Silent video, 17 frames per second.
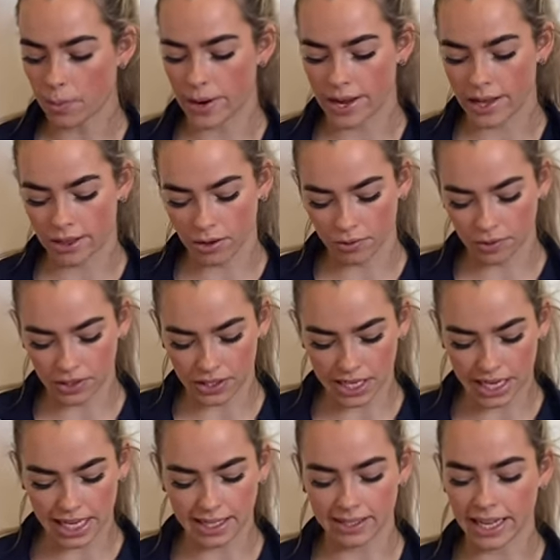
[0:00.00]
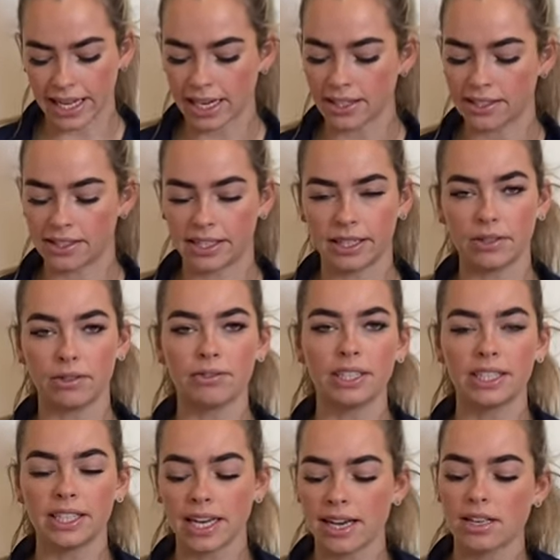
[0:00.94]
with obviously stainless steel
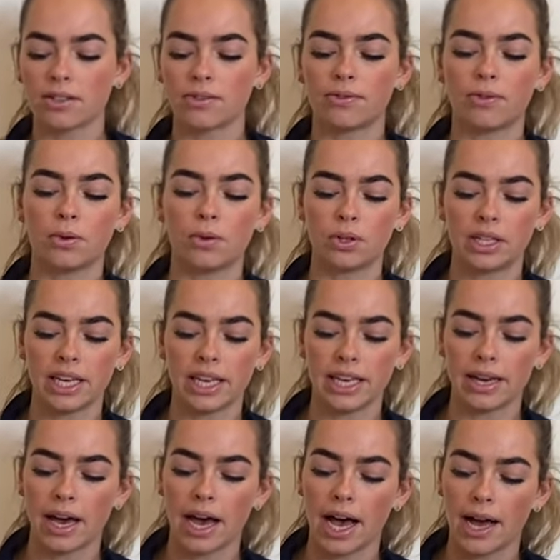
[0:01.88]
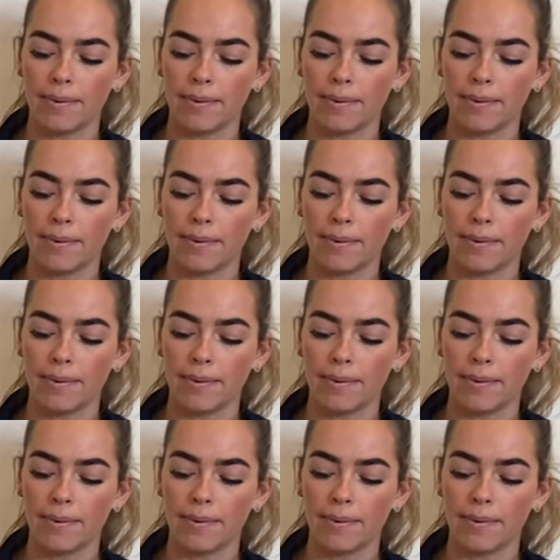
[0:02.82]
fittings for the